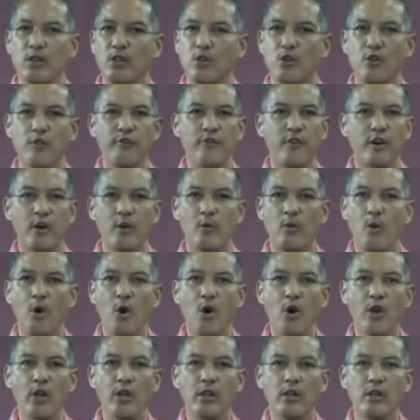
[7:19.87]
go for a
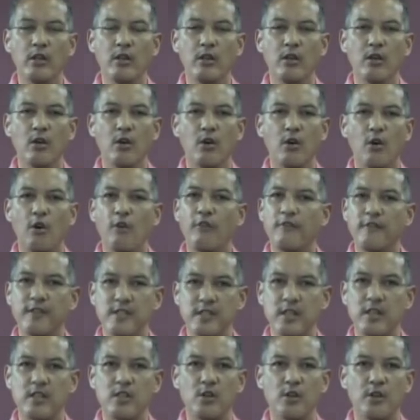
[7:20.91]
walk, or
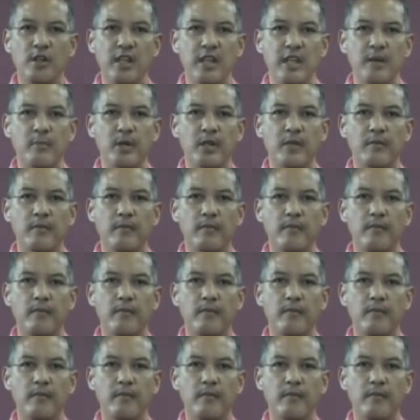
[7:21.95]
visit your neighbor.